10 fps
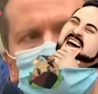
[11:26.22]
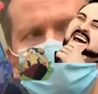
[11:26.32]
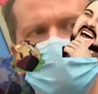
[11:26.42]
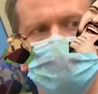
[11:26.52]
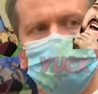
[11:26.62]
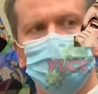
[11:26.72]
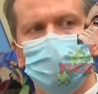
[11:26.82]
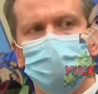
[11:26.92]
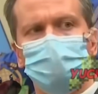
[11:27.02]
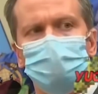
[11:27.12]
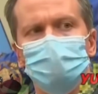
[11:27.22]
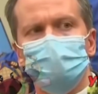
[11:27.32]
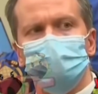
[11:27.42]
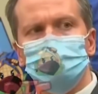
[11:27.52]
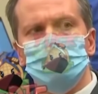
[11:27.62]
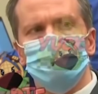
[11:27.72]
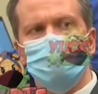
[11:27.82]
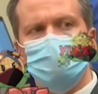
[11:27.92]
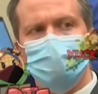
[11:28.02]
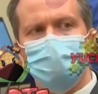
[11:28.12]
Fuck you. Look at
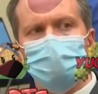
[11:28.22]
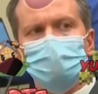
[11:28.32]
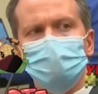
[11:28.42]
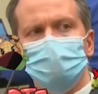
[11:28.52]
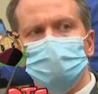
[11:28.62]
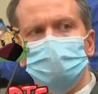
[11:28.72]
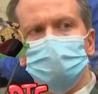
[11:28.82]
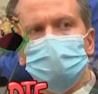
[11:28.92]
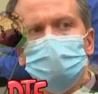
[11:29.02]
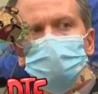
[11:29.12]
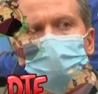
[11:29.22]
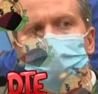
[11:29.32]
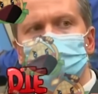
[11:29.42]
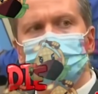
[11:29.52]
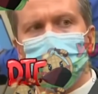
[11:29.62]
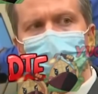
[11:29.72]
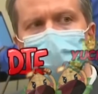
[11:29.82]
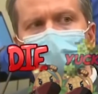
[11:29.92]
his face. Awesome.